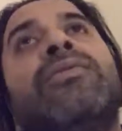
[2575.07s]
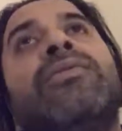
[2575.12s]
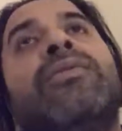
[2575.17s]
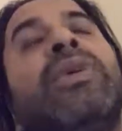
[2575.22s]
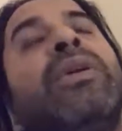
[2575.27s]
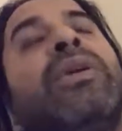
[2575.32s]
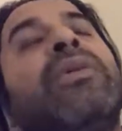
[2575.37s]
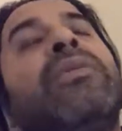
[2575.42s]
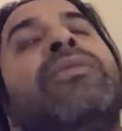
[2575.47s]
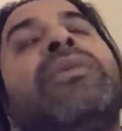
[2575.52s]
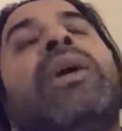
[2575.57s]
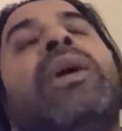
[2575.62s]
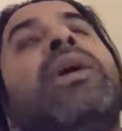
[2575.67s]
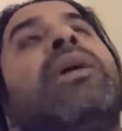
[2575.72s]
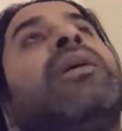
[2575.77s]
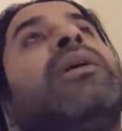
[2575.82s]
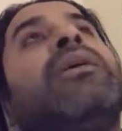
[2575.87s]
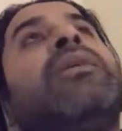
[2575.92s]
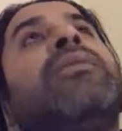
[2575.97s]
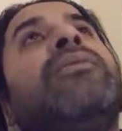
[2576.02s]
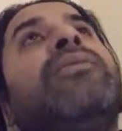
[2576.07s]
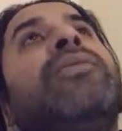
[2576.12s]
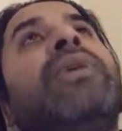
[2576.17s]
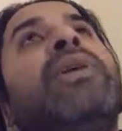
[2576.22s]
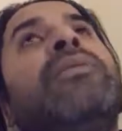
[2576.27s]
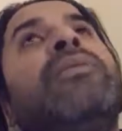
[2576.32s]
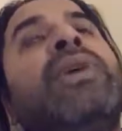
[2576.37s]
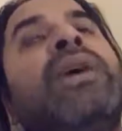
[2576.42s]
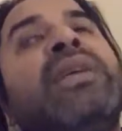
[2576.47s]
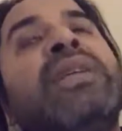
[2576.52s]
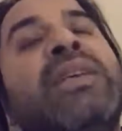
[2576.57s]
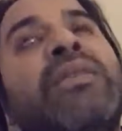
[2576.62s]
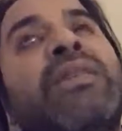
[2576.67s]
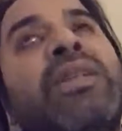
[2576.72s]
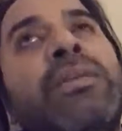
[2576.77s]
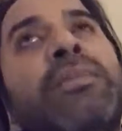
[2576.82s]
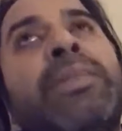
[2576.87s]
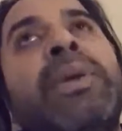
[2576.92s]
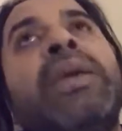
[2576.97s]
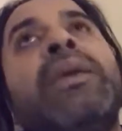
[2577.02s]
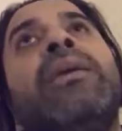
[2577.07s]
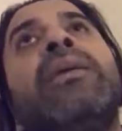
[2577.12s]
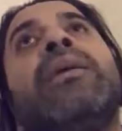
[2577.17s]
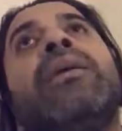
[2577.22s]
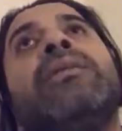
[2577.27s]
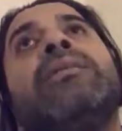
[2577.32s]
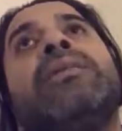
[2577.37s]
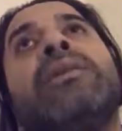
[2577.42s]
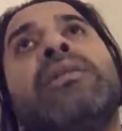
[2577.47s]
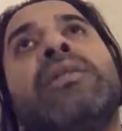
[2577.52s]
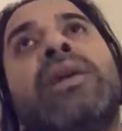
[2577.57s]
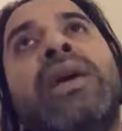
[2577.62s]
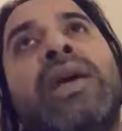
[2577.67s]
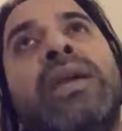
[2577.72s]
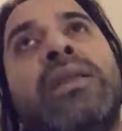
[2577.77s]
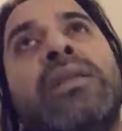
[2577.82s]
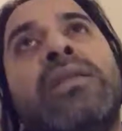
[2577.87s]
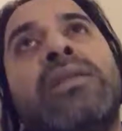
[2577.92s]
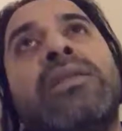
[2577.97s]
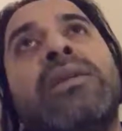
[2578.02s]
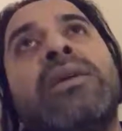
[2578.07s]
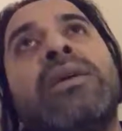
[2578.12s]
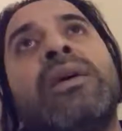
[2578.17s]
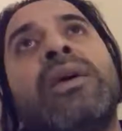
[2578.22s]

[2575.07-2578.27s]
we are developing the science.